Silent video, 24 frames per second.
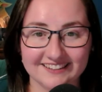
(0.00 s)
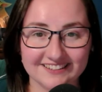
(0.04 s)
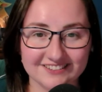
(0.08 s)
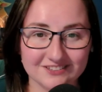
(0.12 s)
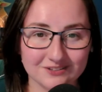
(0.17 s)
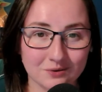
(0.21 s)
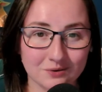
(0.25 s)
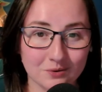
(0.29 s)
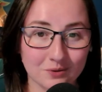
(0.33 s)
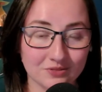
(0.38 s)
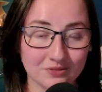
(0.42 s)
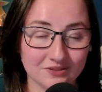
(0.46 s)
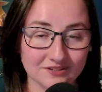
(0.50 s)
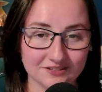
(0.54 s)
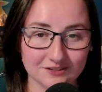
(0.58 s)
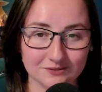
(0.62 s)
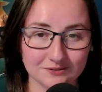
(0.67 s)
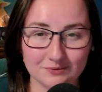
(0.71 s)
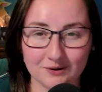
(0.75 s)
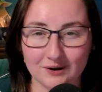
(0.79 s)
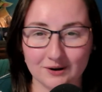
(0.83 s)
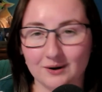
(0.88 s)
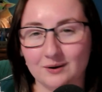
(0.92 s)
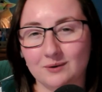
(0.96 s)
So this
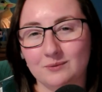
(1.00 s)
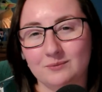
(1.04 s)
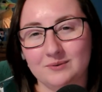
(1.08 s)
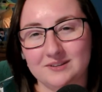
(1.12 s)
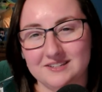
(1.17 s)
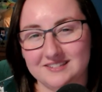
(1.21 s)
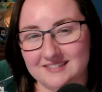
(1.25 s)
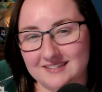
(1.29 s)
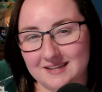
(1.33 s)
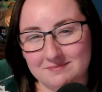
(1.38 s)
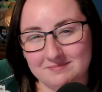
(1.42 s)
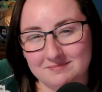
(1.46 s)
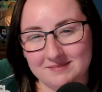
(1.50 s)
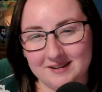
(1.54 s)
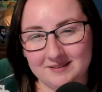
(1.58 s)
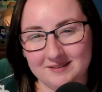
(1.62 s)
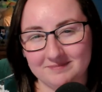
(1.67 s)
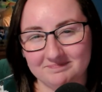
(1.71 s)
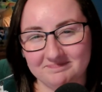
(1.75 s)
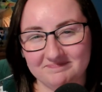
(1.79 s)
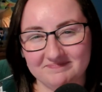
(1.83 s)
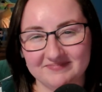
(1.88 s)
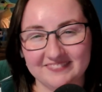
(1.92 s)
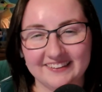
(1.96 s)
is where we step
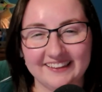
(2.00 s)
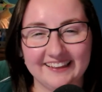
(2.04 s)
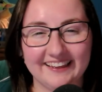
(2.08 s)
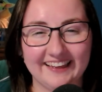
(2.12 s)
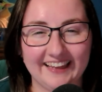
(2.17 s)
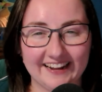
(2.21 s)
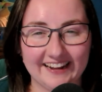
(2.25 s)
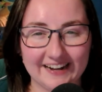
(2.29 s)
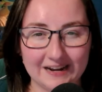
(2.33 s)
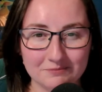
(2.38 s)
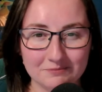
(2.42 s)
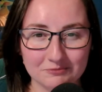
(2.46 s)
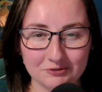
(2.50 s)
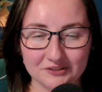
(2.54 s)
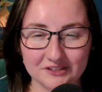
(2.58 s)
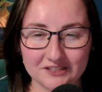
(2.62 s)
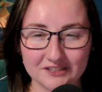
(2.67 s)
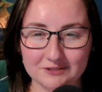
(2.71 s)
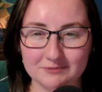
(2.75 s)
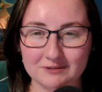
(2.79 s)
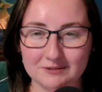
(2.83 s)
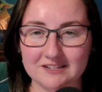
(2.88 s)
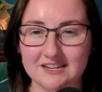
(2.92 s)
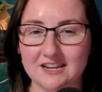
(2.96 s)
in. At Emerald
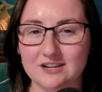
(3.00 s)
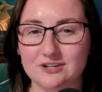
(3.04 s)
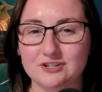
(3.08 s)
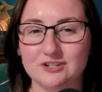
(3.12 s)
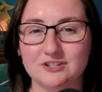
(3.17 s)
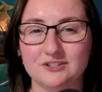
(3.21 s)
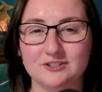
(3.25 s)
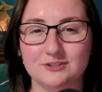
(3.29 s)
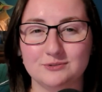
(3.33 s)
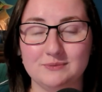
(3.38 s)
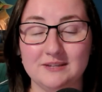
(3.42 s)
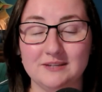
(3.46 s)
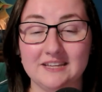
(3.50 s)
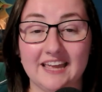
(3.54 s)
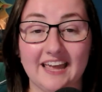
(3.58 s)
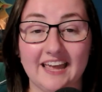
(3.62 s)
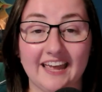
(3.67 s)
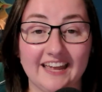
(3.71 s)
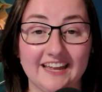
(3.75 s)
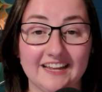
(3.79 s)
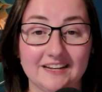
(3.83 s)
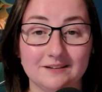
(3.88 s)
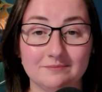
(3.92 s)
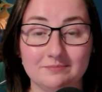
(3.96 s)
Expectations, we
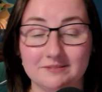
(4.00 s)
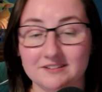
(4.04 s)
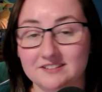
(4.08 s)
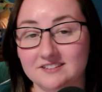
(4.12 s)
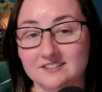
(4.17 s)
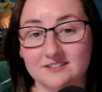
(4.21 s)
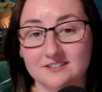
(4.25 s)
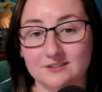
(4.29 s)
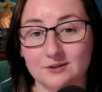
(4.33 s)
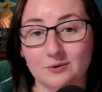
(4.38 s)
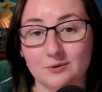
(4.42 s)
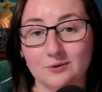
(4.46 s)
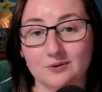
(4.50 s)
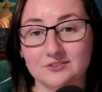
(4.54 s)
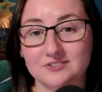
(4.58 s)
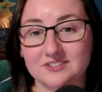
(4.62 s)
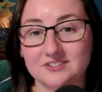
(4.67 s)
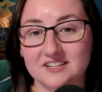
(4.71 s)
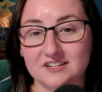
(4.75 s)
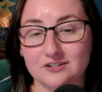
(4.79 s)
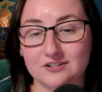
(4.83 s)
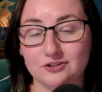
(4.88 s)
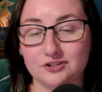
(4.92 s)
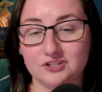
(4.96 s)
aid business owners
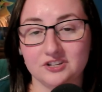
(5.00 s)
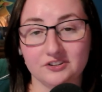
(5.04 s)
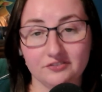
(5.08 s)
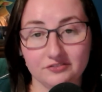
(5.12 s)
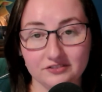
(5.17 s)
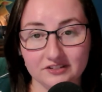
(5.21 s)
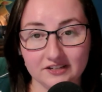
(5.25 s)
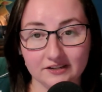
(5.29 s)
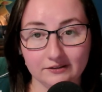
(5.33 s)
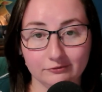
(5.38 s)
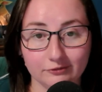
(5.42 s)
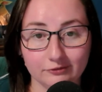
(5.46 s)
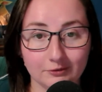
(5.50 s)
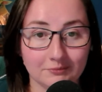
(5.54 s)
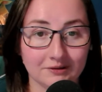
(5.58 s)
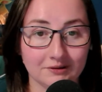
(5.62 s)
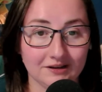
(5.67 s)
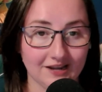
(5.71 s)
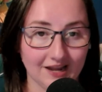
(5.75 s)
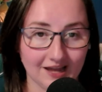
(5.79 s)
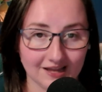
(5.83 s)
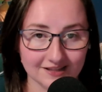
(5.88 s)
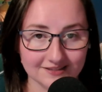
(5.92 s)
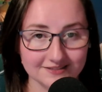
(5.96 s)
in shifting from a
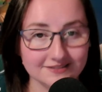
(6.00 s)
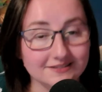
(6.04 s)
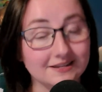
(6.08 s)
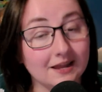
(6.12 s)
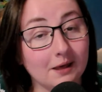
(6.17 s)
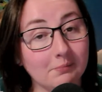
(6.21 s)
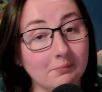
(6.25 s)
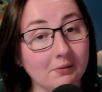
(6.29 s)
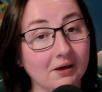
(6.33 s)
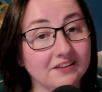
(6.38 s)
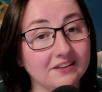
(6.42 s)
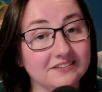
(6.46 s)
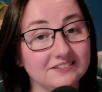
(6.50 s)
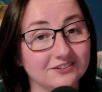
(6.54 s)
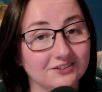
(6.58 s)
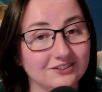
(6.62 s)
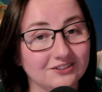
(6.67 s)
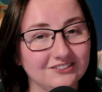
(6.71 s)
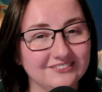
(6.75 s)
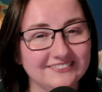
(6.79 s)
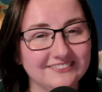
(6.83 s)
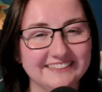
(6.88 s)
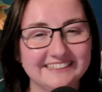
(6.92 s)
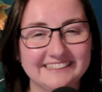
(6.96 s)
nonstop
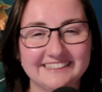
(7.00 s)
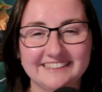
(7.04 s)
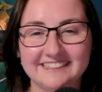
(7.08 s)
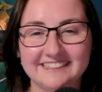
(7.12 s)
hustle